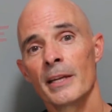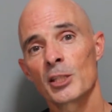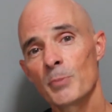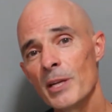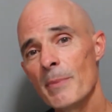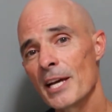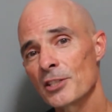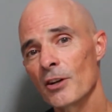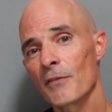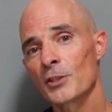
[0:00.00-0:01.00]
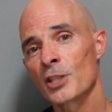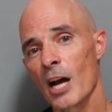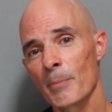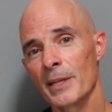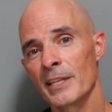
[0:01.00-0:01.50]
Now Speedmaster offers
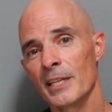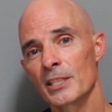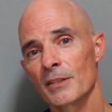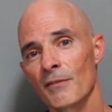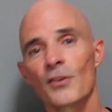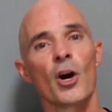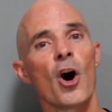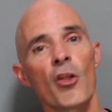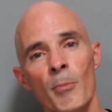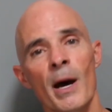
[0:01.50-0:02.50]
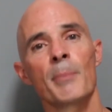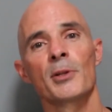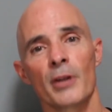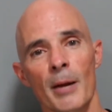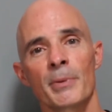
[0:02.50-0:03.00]
top-end kits for all the
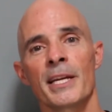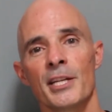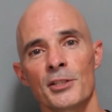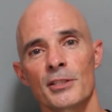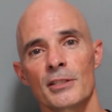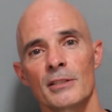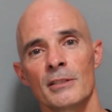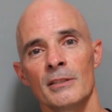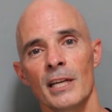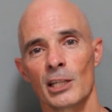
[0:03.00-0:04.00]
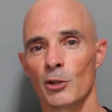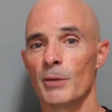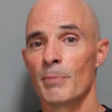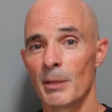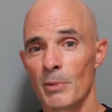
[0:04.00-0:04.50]
popular applications,
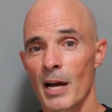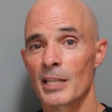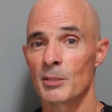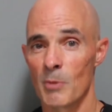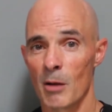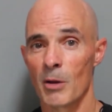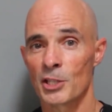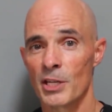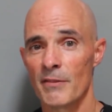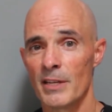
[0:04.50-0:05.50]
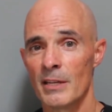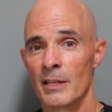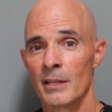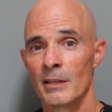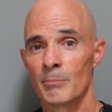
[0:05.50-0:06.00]
including big block and small block Chevy,
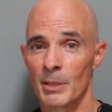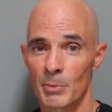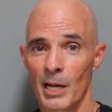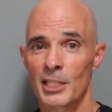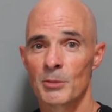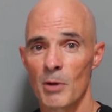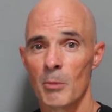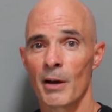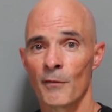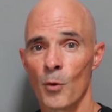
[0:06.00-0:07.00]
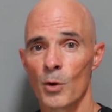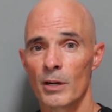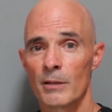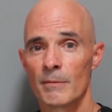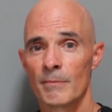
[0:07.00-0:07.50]
big block and small block
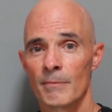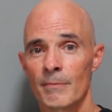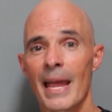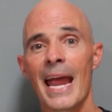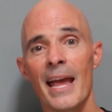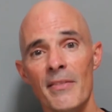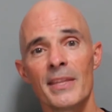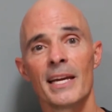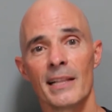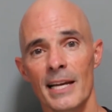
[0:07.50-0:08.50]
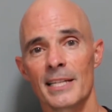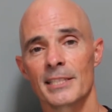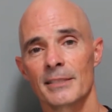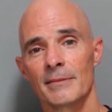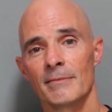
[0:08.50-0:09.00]
Ford, and the
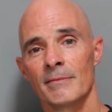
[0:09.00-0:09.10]
LS.